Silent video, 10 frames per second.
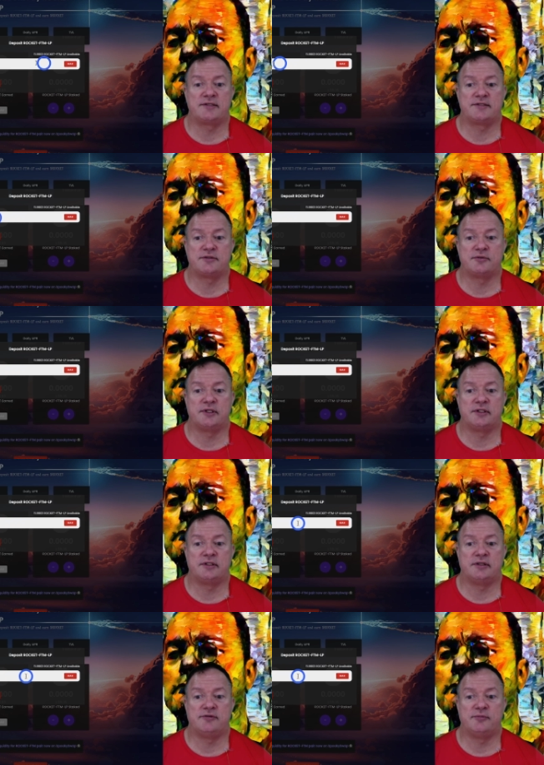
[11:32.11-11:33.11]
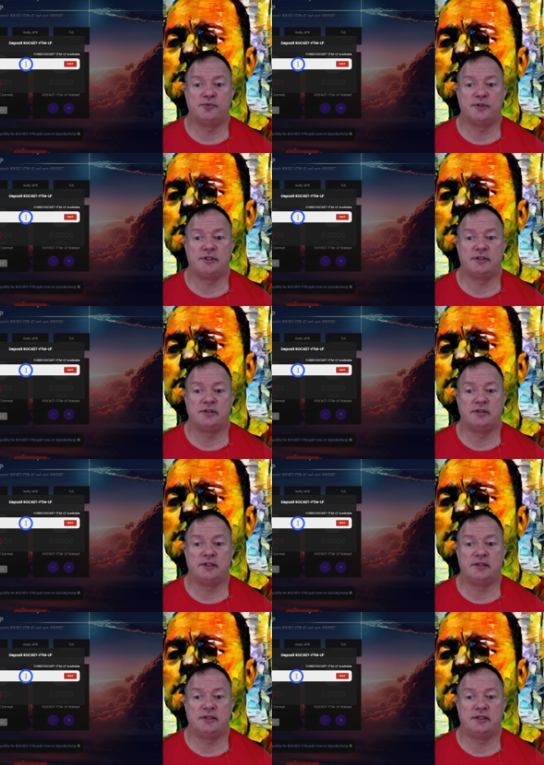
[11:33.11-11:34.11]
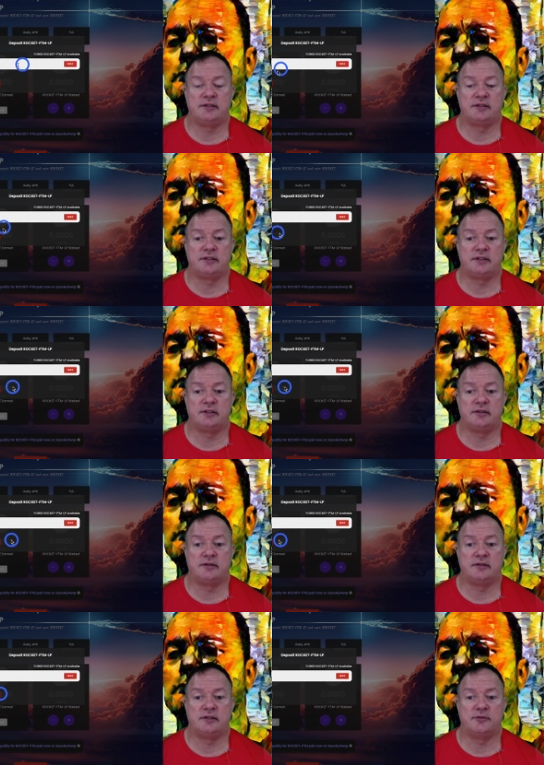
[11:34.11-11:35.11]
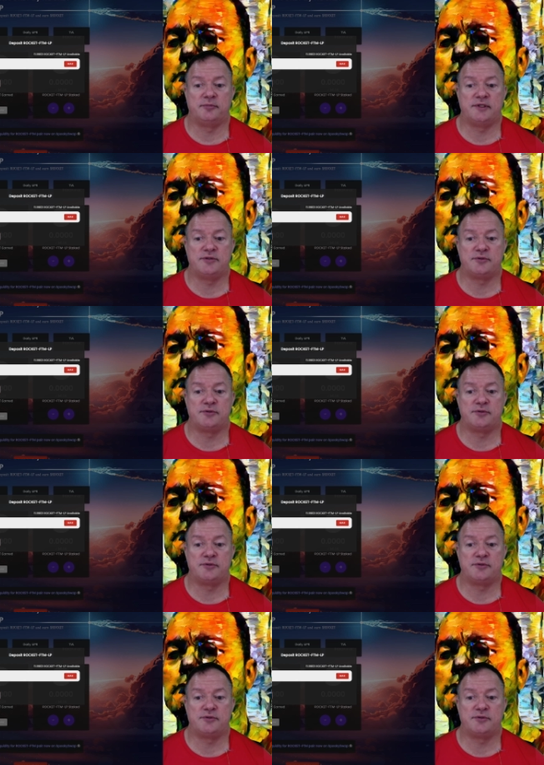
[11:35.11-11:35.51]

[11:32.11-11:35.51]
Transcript: so we get 11.98 LPs.